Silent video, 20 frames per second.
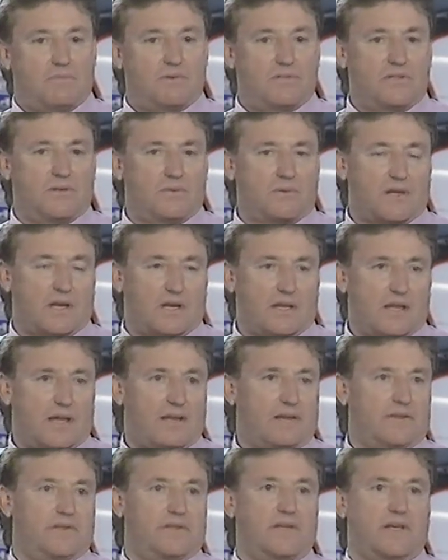But we got a
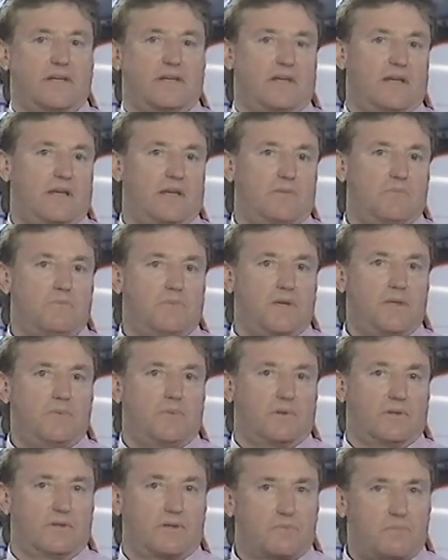lot of dedicated
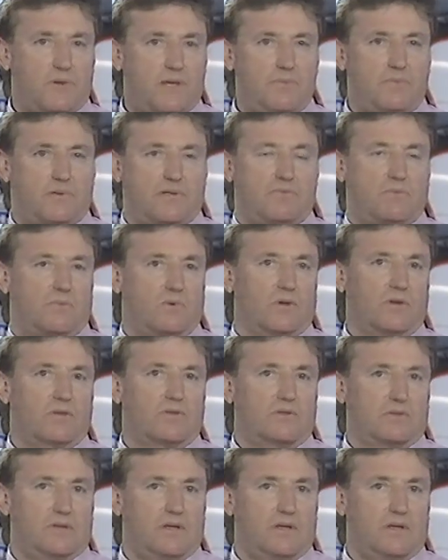people, and the people that work